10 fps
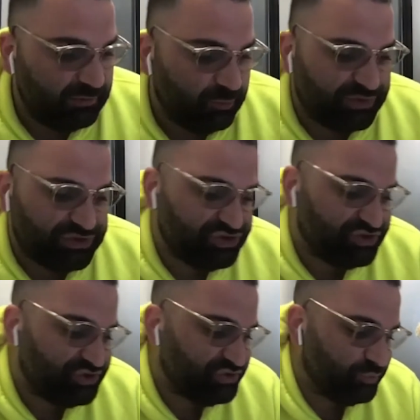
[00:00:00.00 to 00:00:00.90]

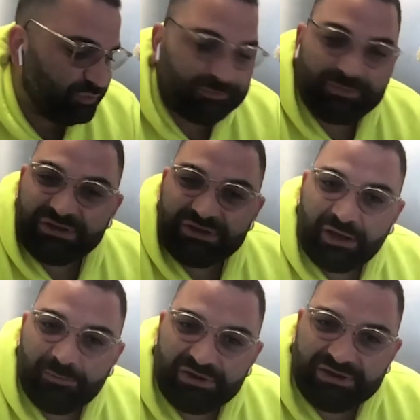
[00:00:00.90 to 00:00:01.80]
which would be,
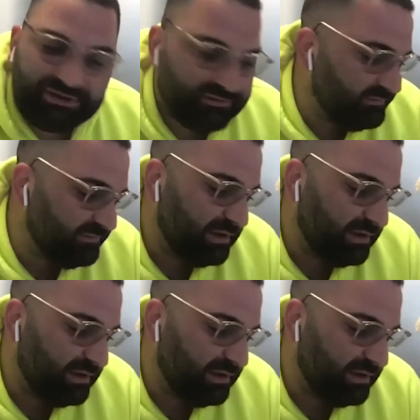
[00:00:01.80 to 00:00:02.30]
I believe,